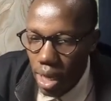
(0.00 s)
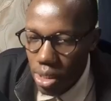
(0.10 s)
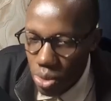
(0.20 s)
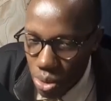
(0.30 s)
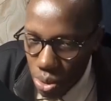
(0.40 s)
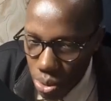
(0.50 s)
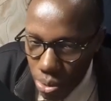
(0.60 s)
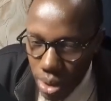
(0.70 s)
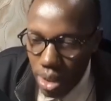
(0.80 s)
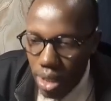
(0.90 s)
has to do
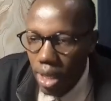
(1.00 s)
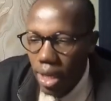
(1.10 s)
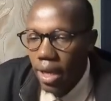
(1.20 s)
with the